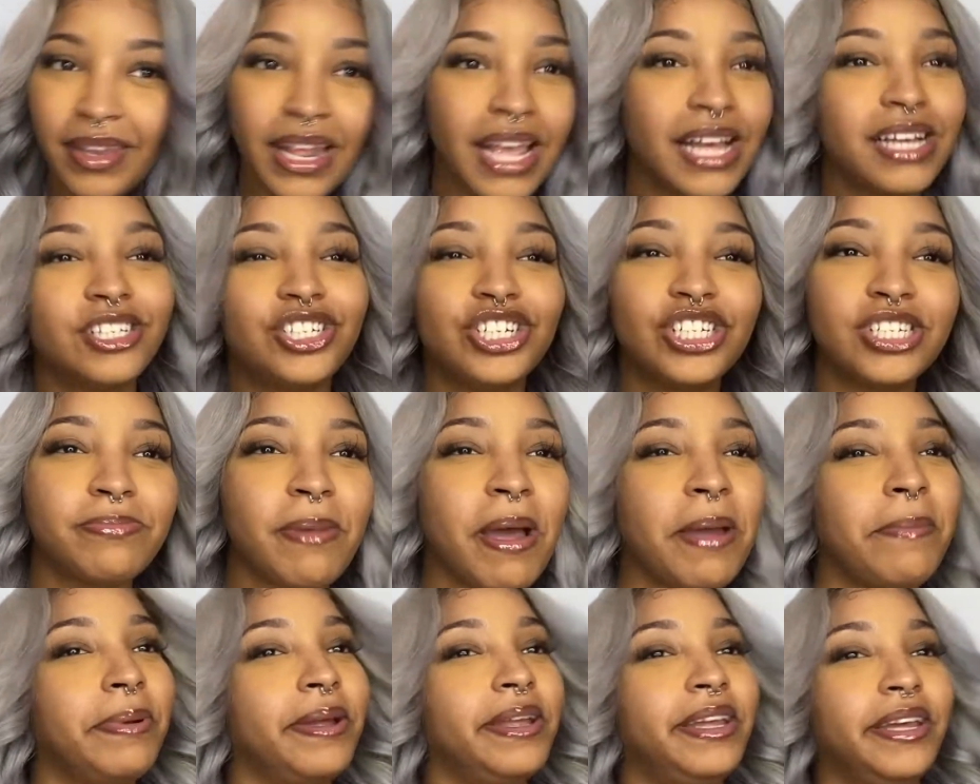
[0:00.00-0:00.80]
It's just
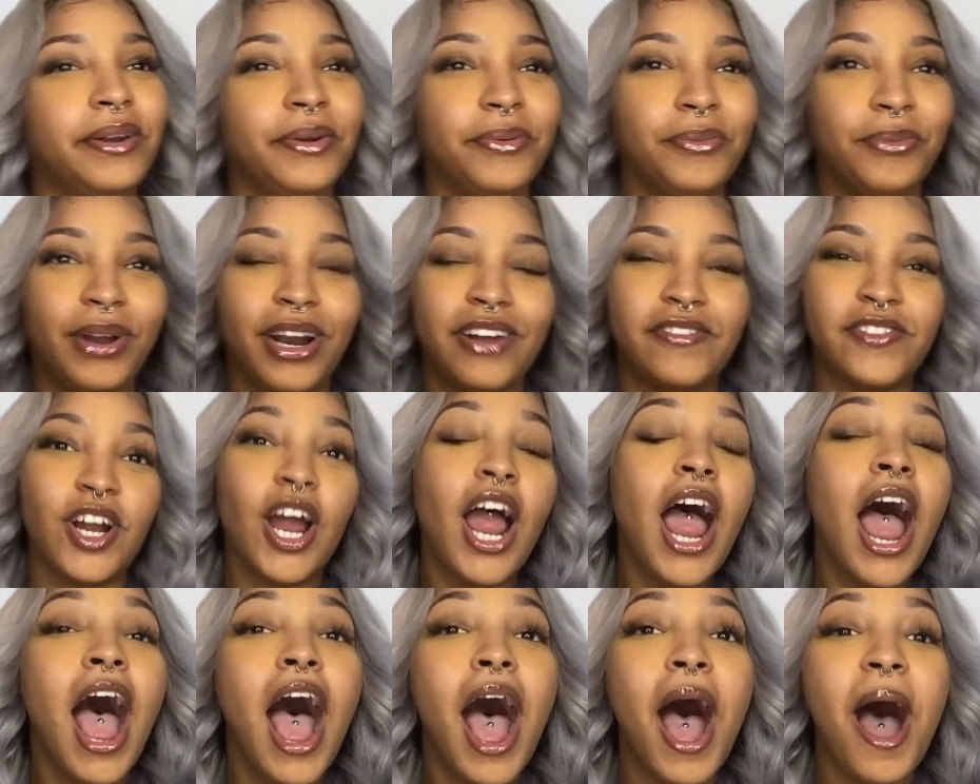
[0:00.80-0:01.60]
my opinion, whatever.
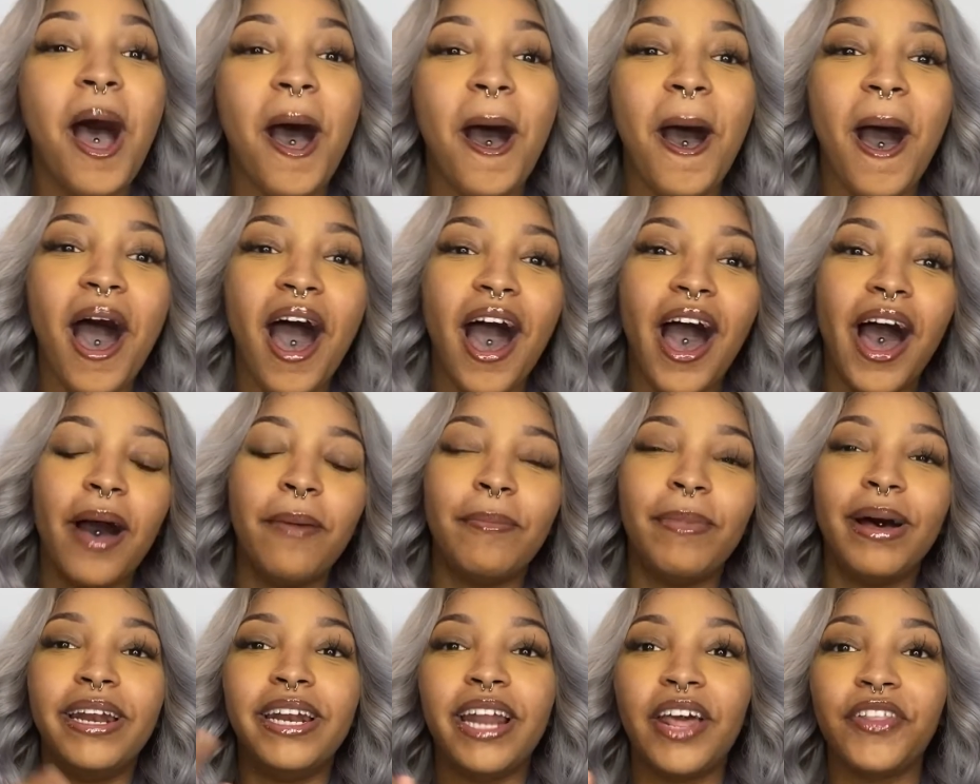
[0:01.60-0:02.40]
Um,
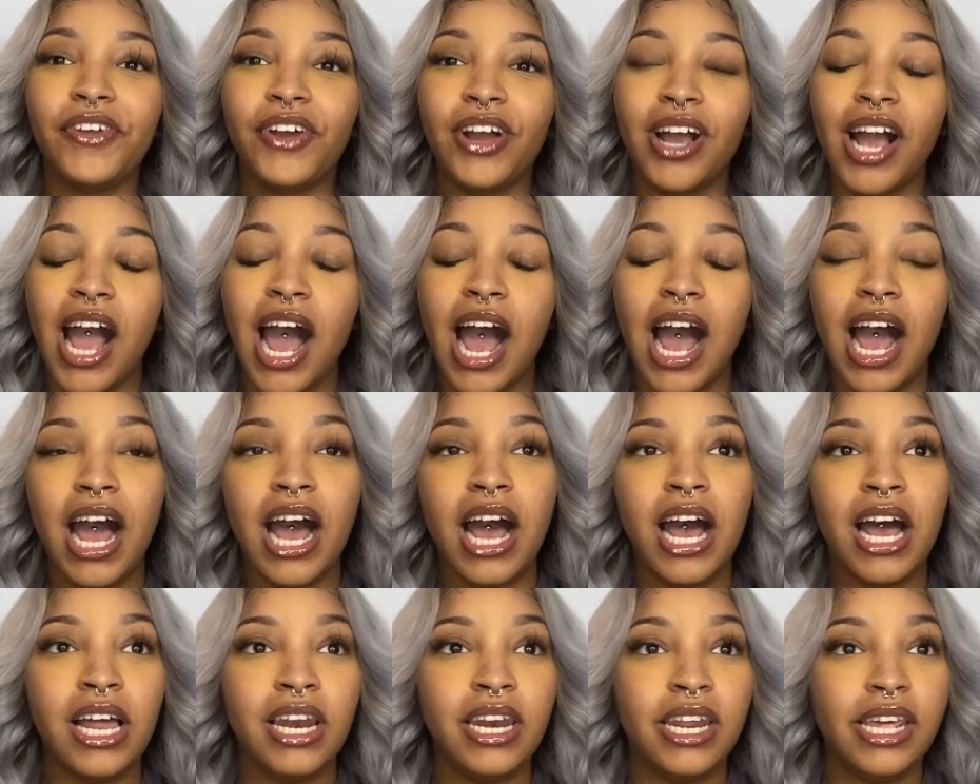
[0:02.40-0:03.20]
another
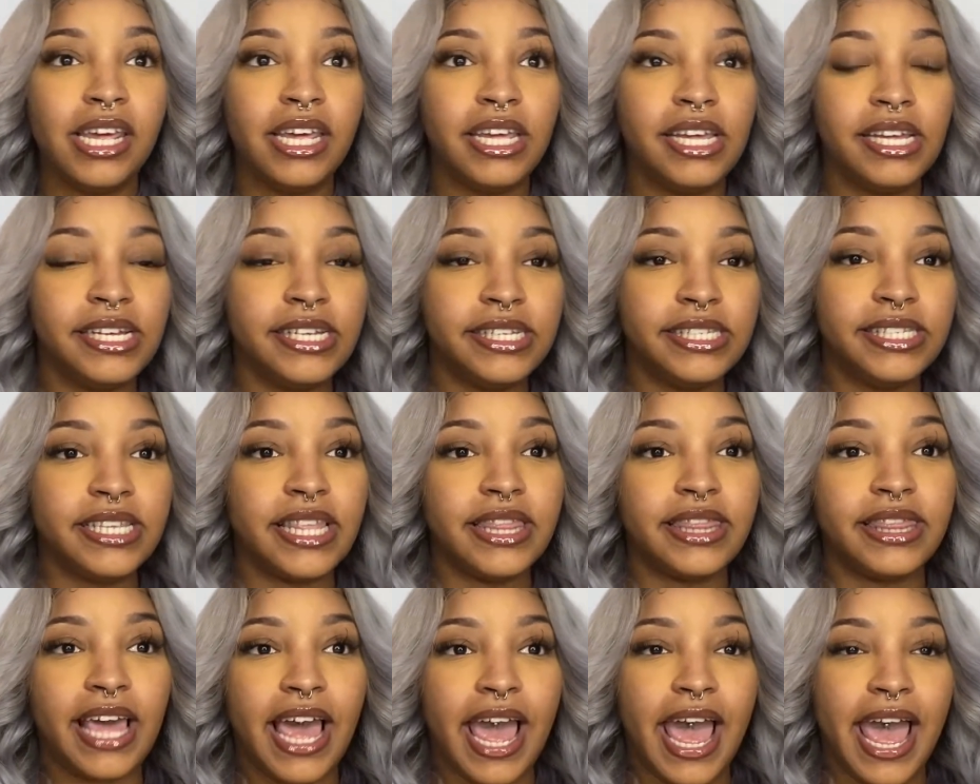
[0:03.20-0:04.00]
con is
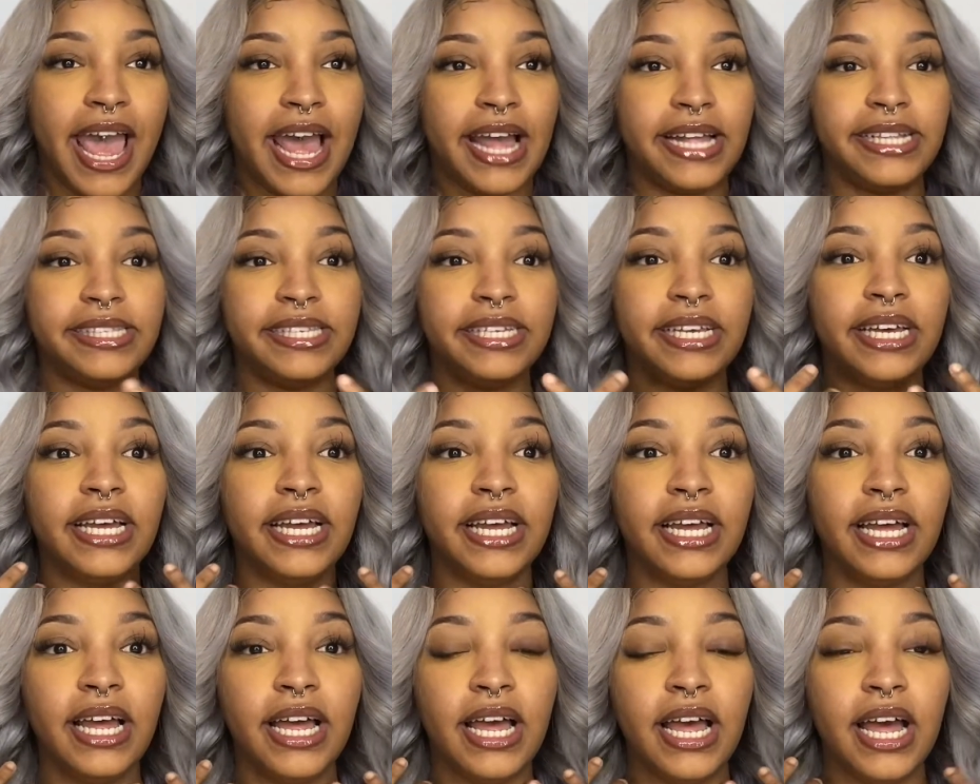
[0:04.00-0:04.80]
that
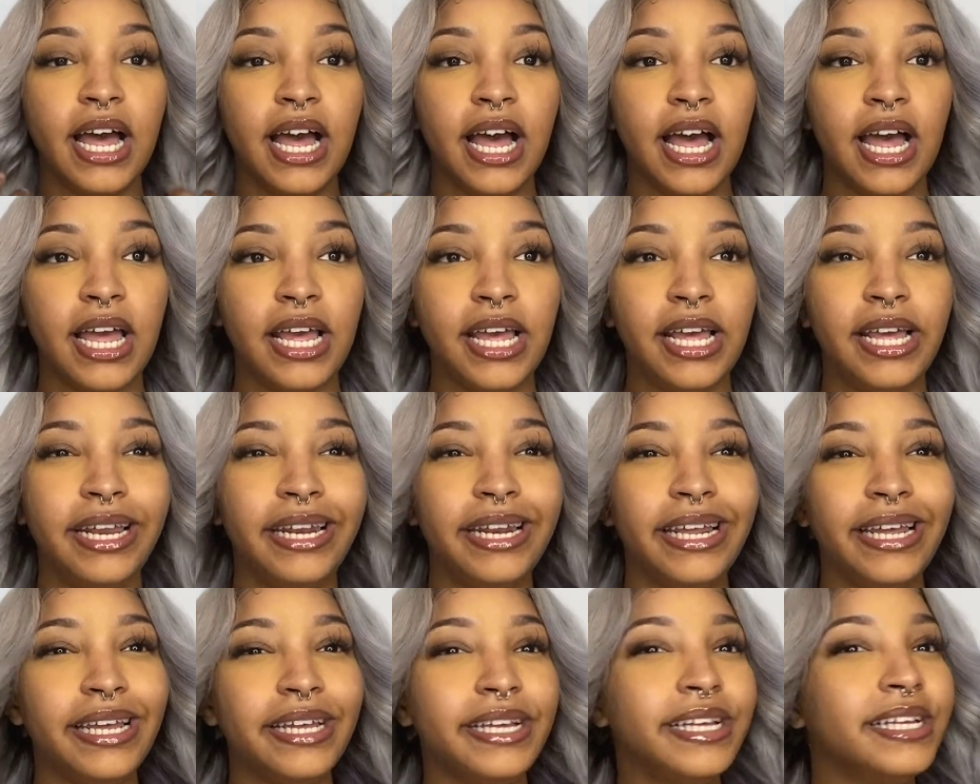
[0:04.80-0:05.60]

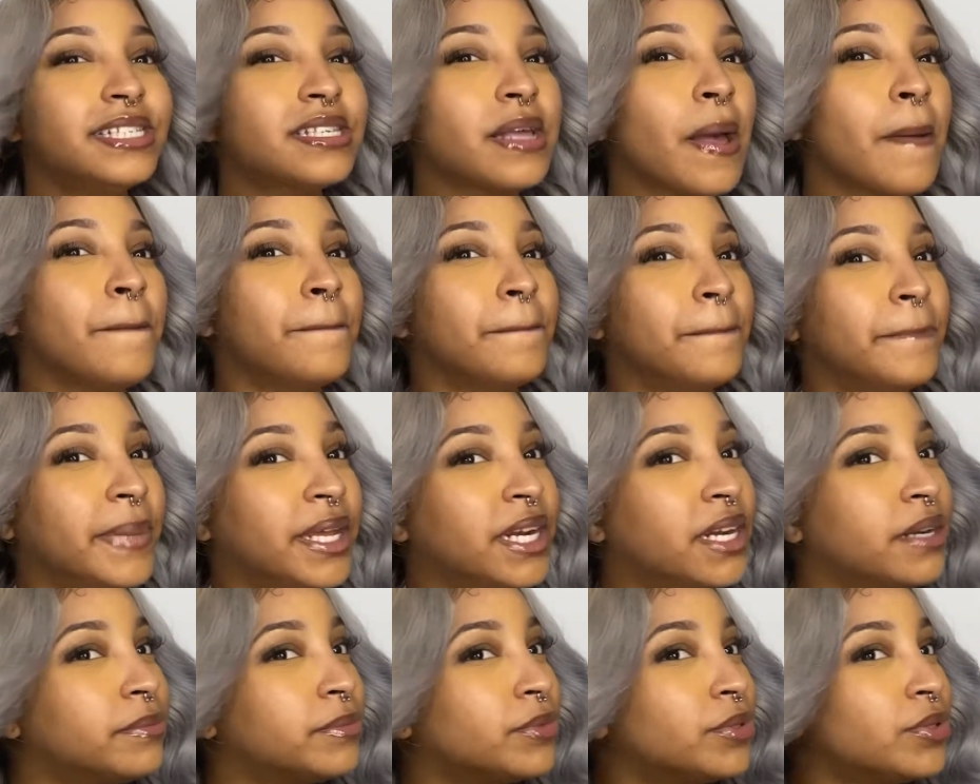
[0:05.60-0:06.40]
it is
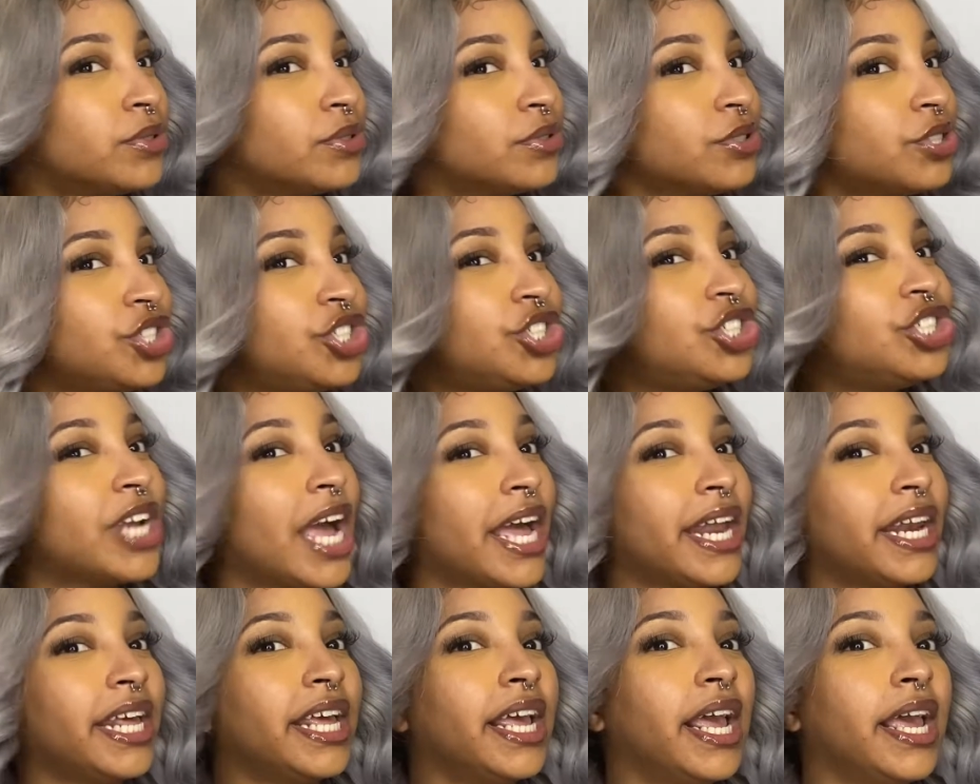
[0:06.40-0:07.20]
minimal
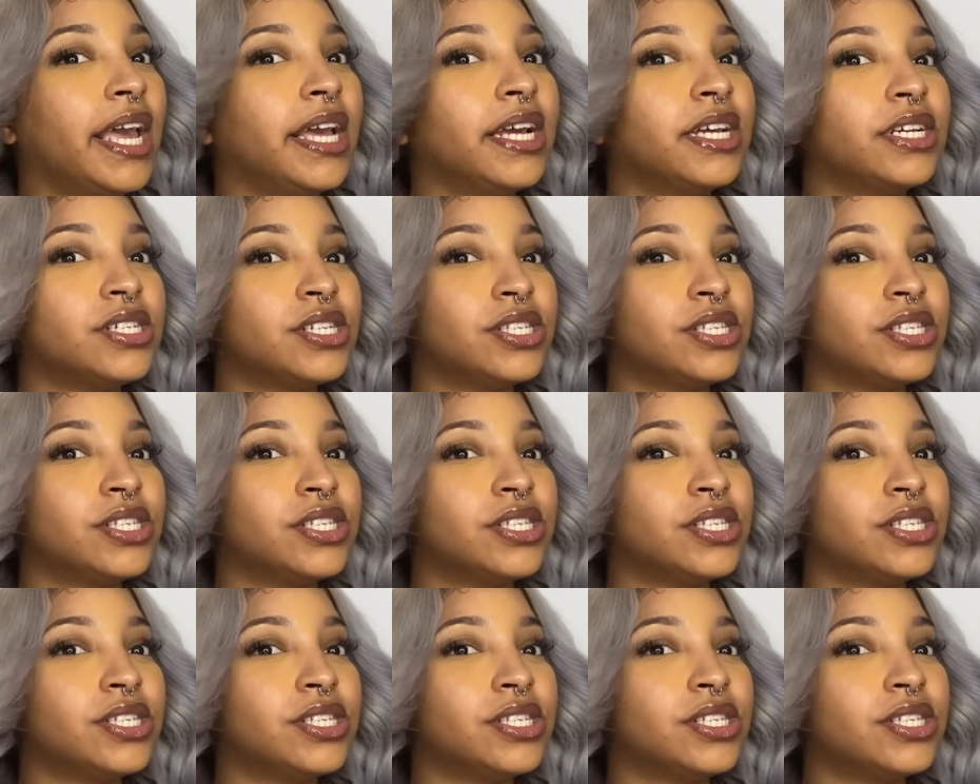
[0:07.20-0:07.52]
shedding.